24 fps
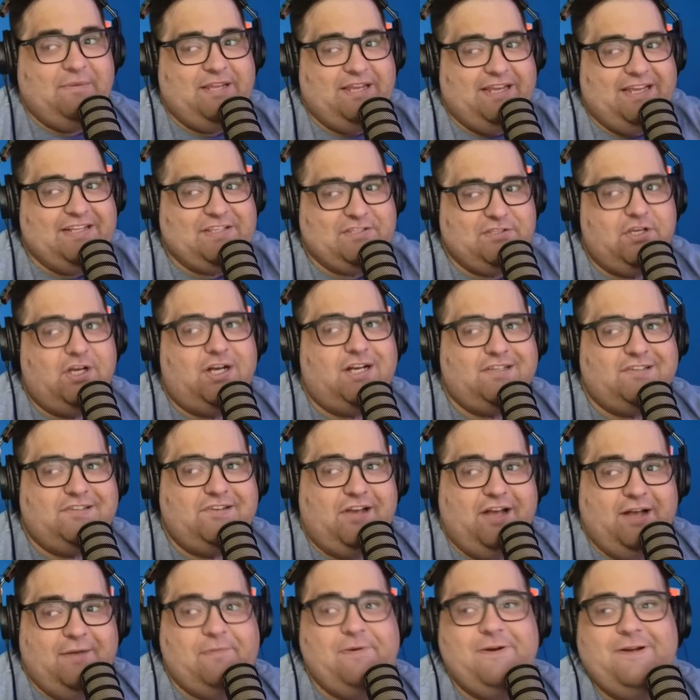to get sauced
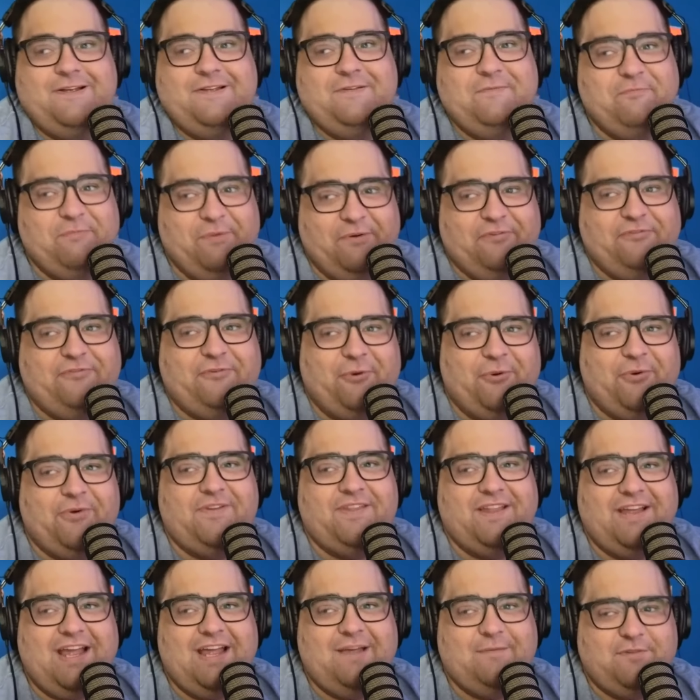up before
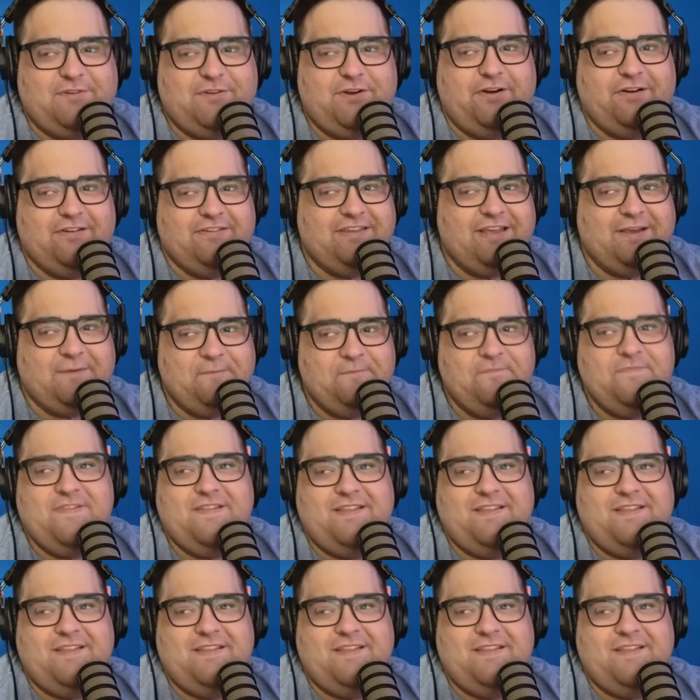the game starts. Like,